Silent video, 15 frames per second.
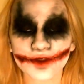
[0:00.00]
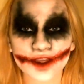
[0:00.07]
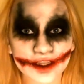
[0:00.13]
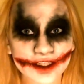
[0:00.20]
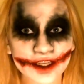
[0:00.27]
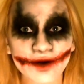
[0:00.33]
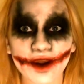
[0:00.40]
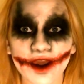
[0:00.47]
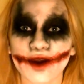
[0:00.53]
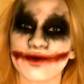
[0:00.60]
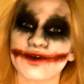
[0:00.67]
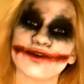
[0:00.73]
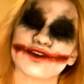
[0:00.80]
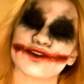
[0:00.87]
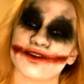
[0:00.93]
So I hope
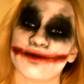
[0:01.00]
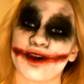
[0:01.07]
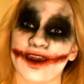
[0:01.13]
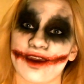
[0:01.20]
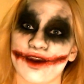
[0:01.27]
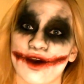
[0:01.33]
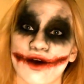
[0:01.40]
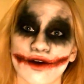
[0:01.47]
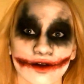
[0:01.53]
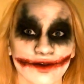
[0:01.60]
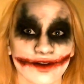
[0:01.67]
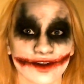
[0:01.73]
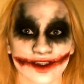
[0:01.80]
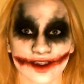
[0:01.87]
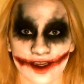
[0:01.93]
you enjoy my
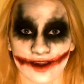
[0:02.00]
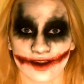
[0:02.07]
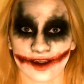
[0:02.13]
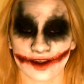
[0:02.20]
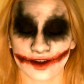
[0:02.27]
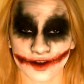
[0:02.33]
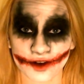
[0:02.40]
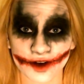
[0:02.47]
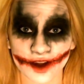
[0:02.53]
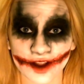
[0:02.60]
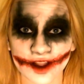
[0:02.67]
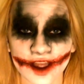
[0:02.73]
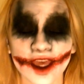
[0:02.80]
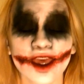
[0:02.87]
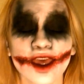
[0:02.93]
horrible, disgusting
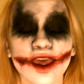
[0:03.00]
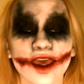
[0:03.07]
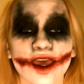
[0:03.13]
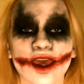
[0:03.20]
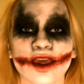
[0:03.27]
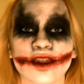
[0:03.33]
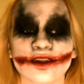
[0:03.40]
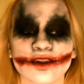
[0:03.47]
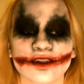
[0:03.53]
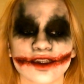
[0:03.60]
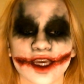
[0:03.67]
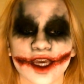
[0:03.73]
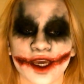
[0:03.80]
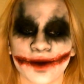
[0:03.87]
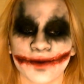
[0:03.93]
tutorial, and
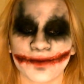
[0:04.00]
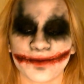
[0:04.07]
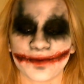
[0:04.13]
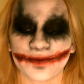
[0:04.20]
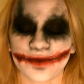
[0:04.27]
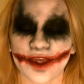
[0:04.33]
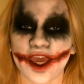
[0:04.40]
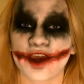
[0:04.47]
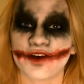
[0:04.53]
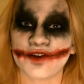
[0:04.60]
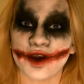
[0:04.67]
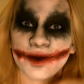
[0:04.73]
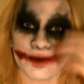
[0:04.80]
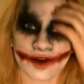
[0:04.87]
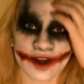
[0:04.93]
have
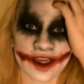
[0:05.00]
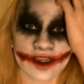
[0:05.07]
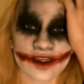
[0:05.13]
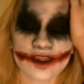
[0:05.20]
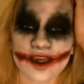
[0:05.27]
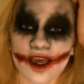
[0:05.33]
a brilliant